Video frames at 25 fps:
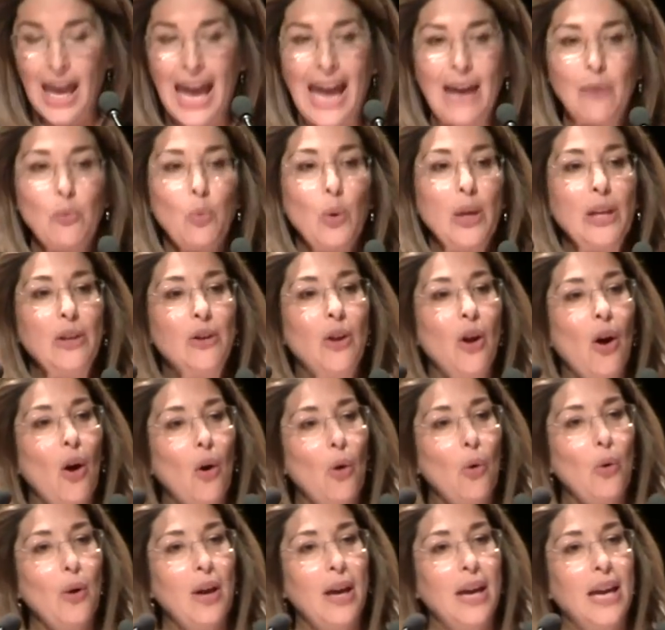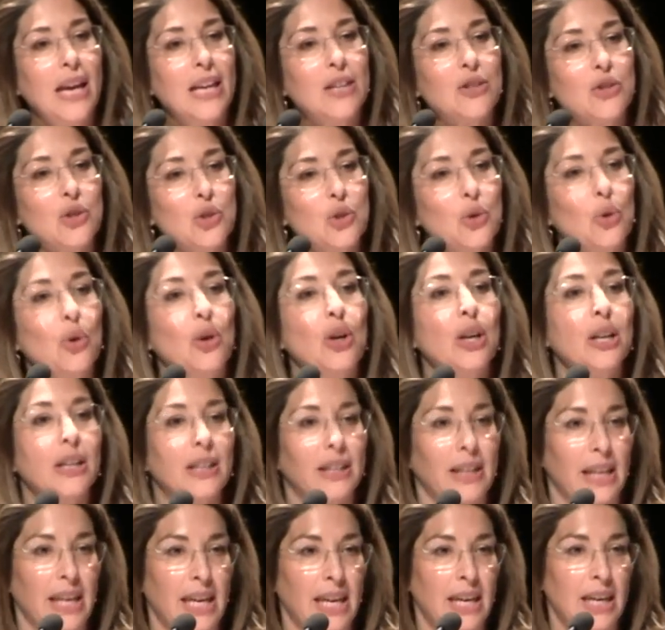And we know
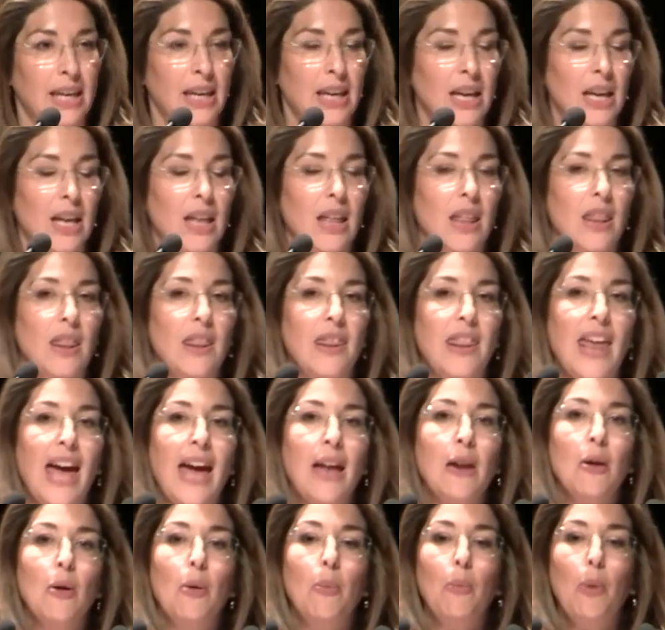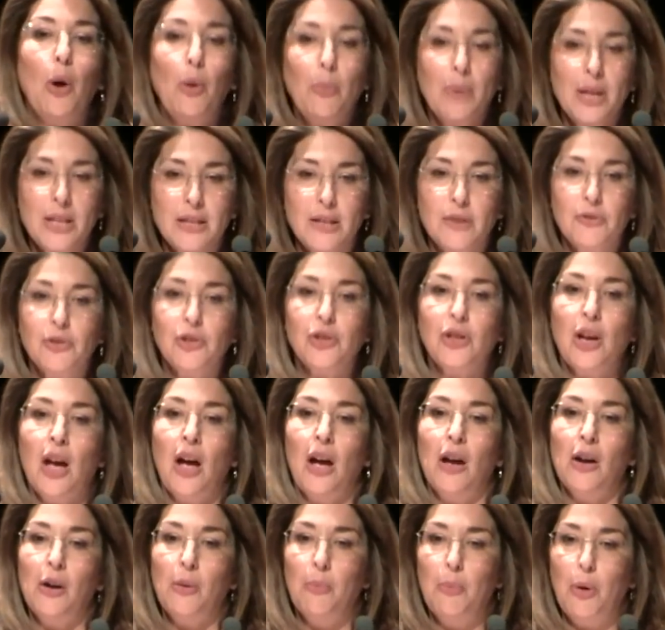historically that moments of
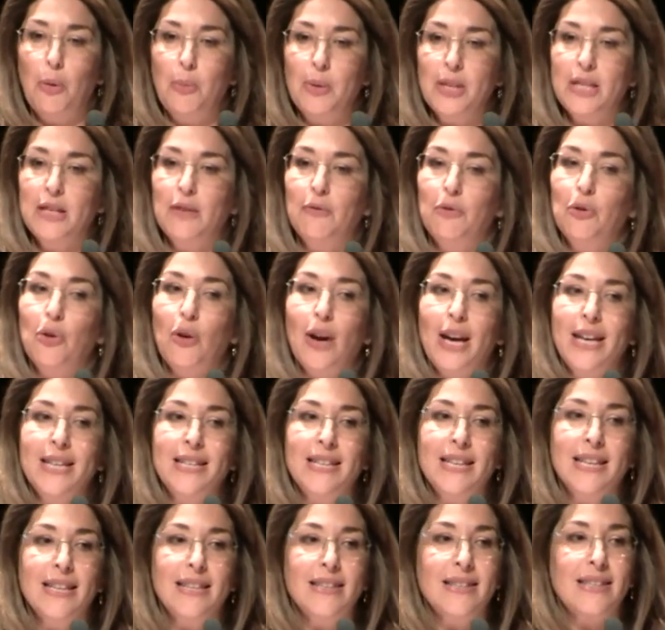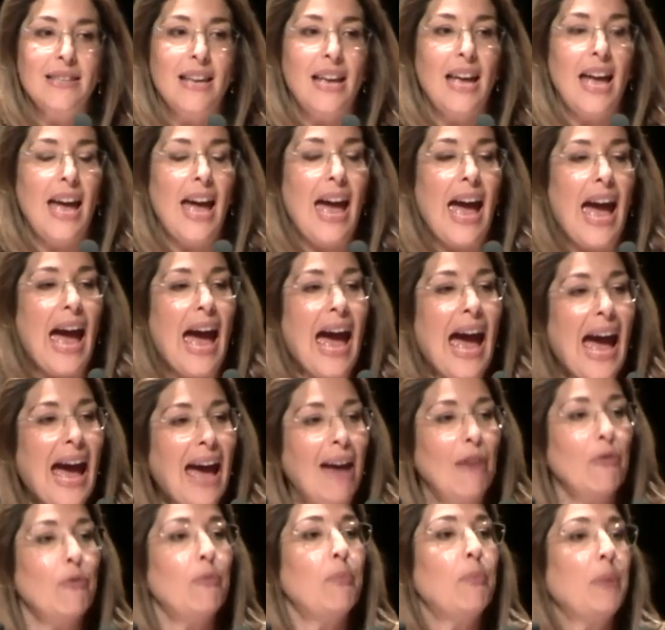shock, moments of crisis,
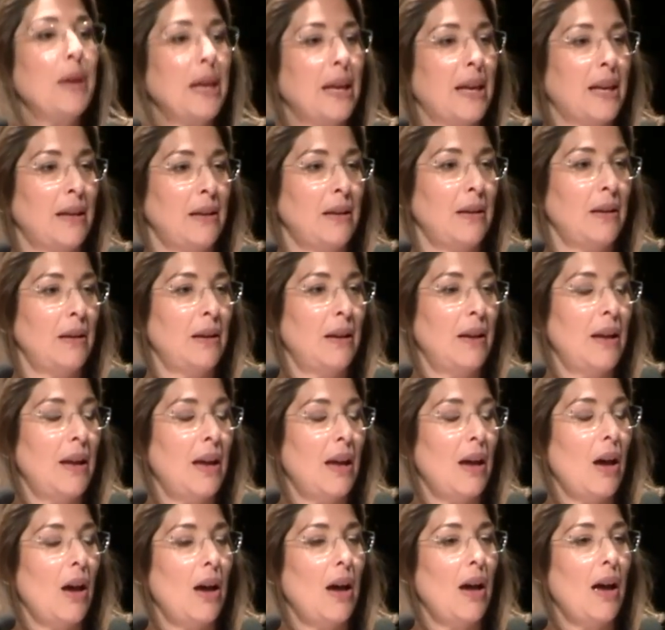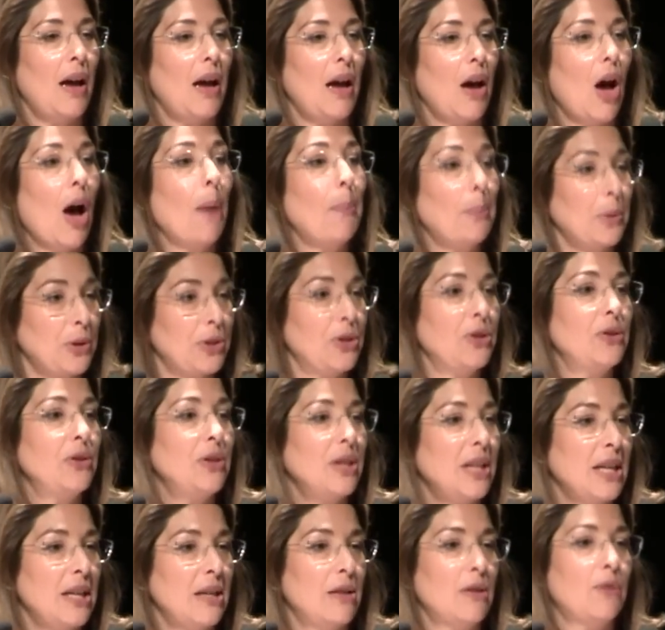have been
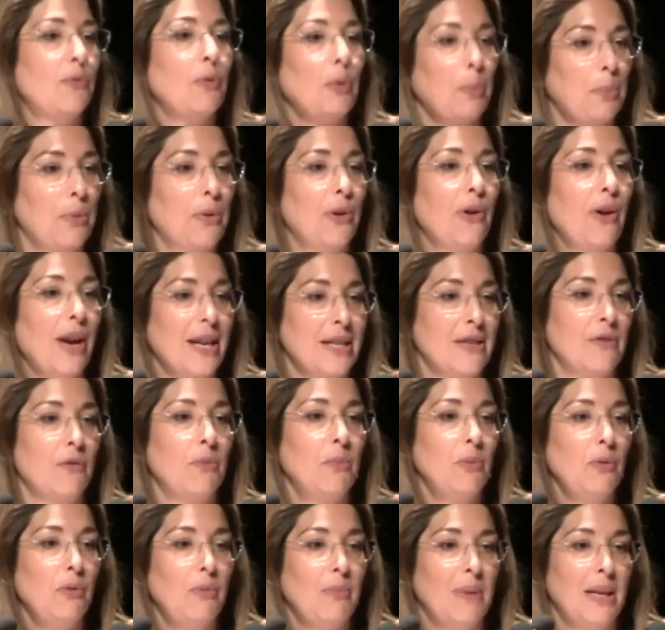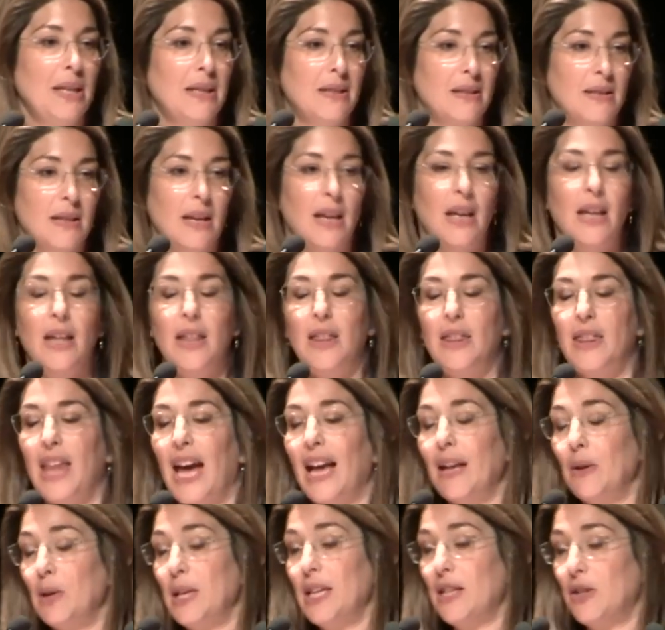opportunities for progressive movements.
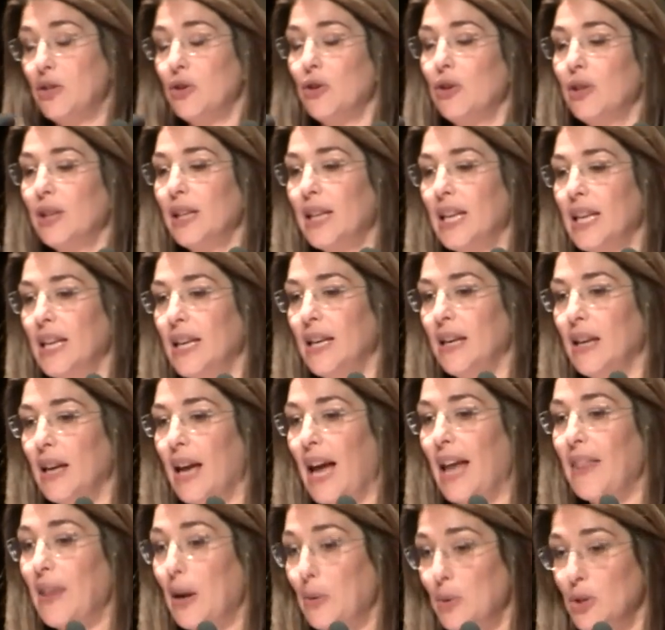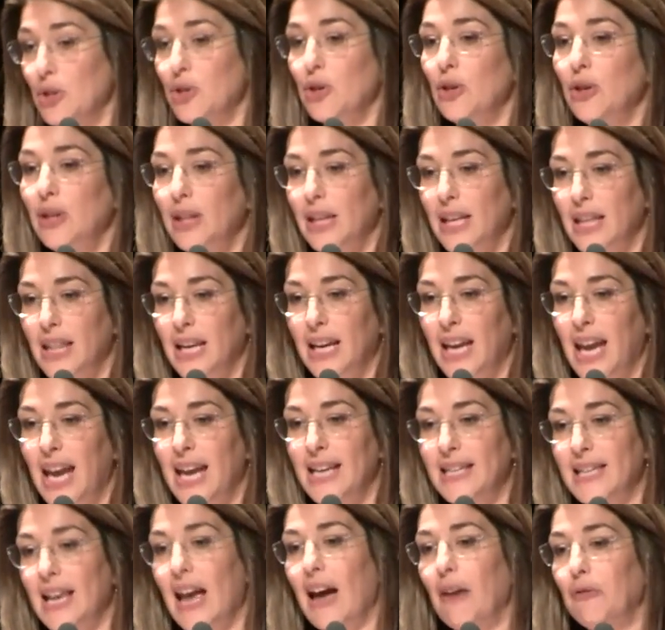That was certainly the
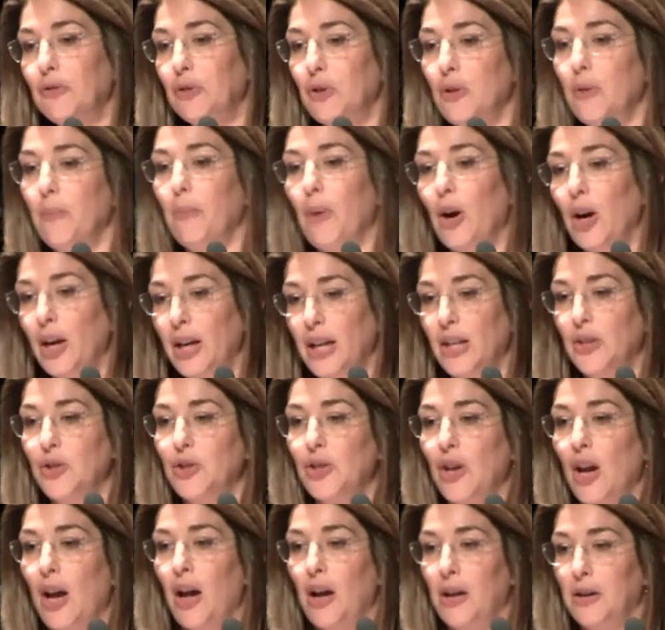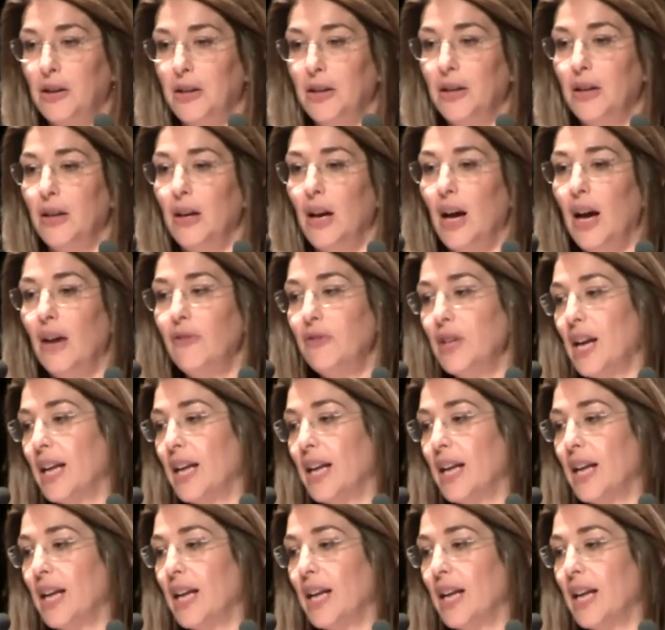case after the market shock of